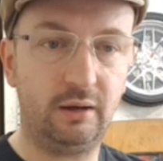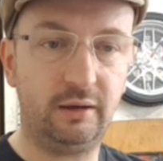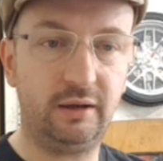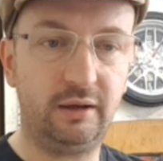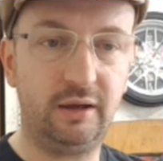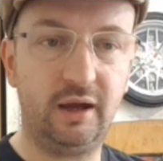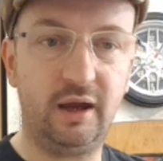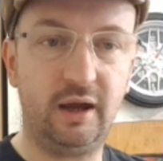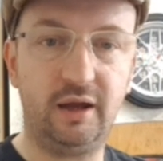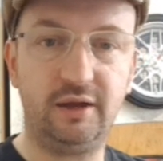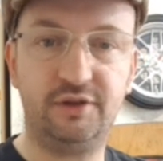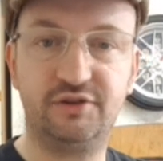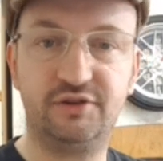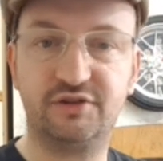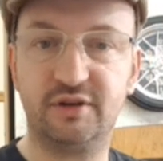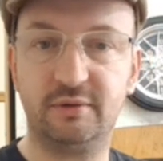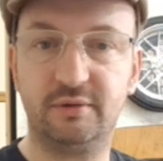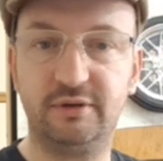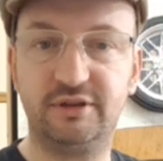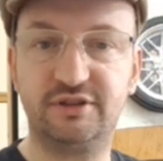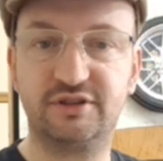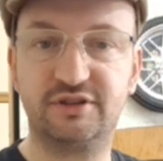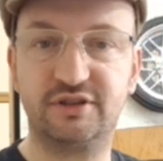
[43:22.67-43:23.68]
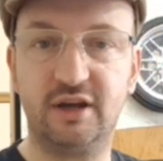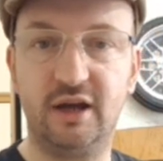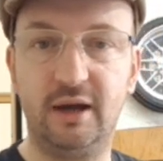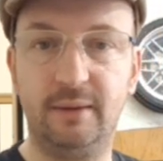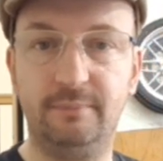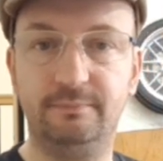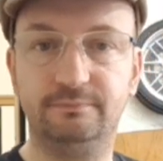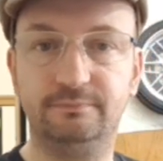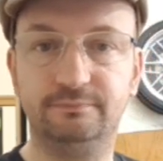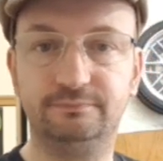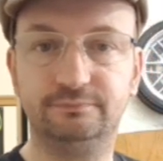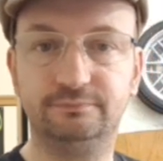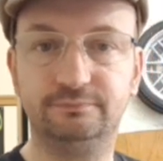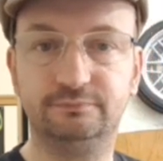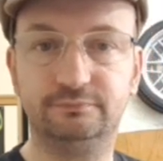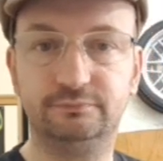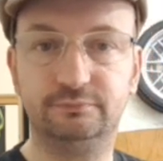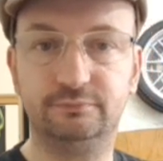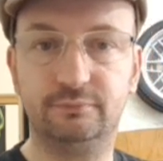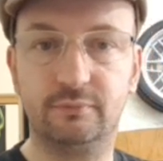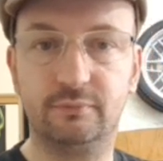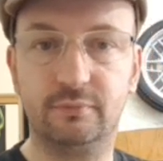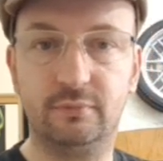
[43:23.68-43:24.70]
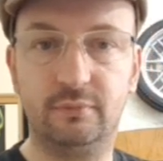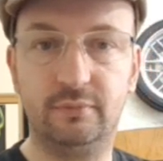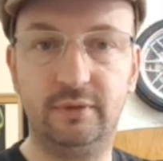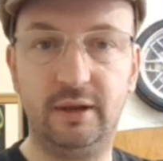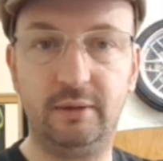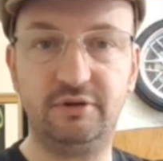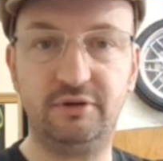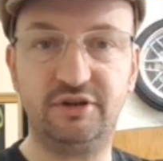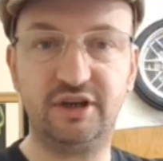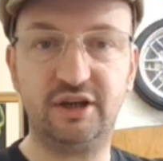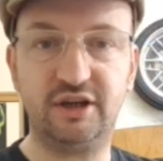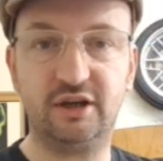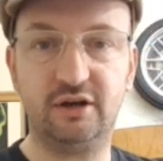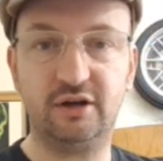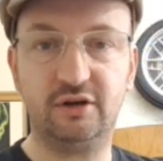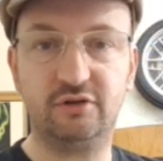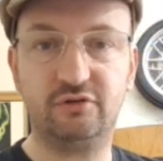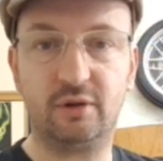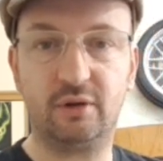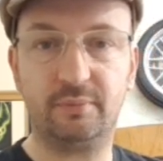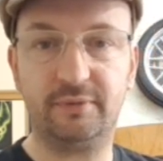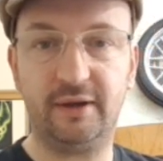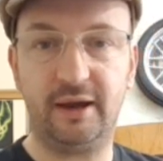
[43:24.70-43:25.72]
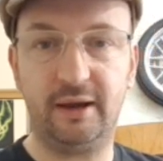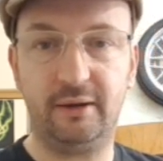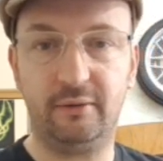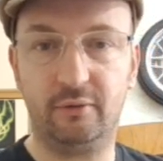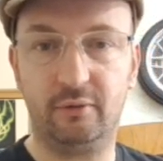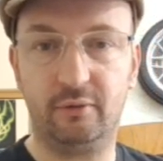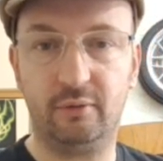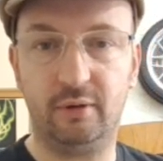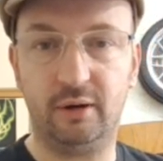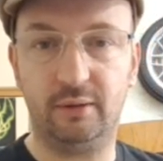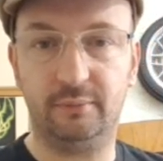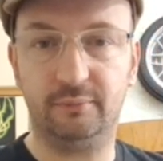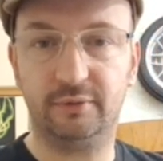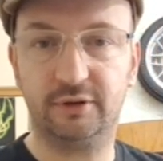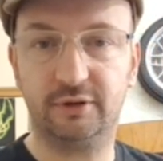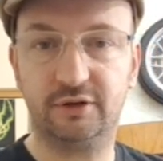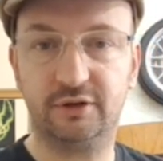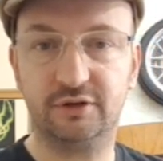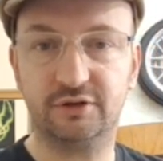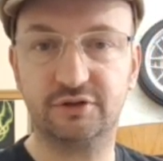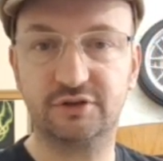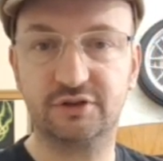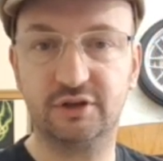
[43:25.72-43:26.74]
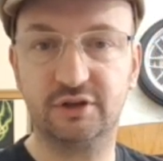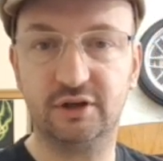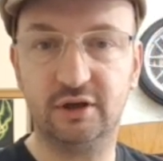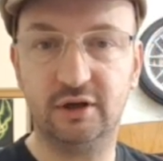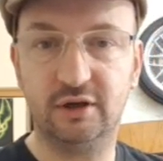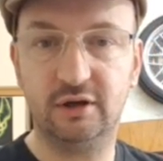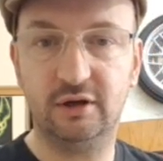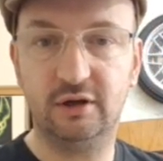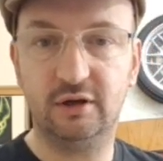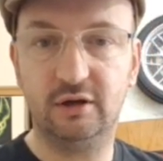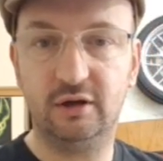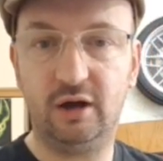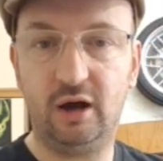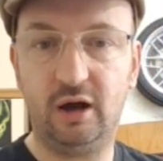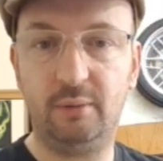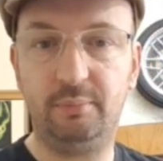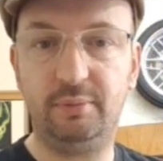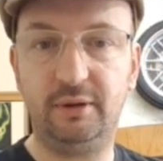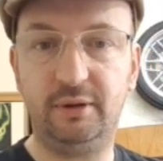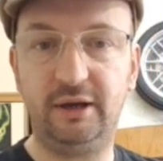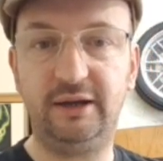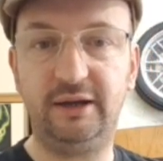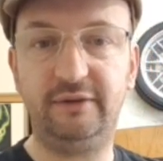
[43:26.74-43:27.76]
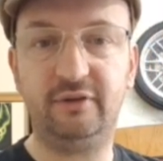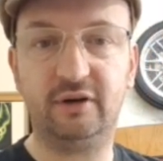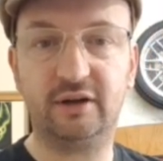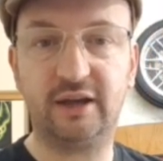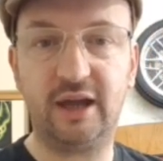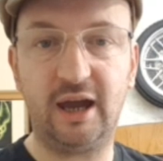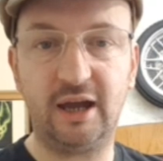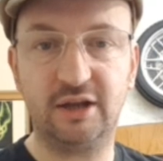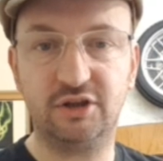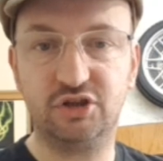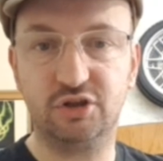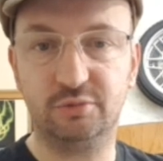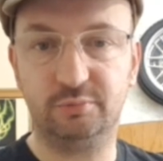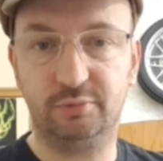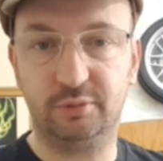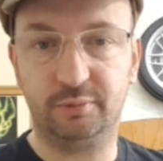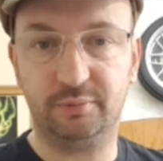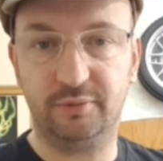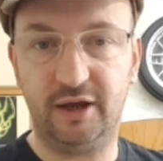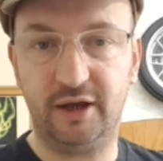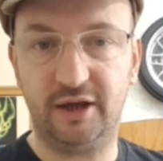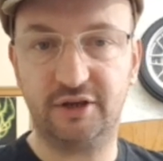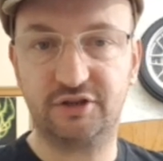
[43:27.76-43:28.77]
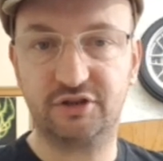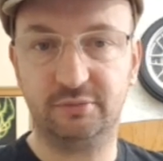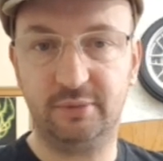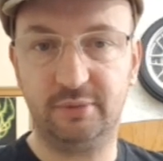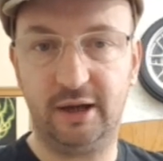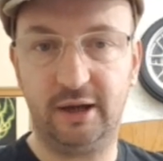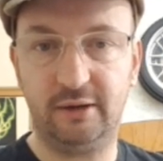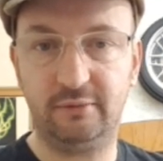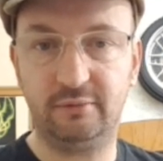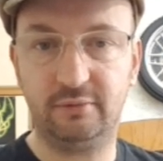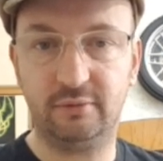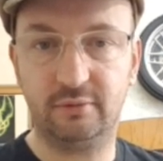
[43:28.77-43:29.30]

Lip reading: Yeah, so it's now is he going to drop down or what? Because I believe I can jump up there somehow.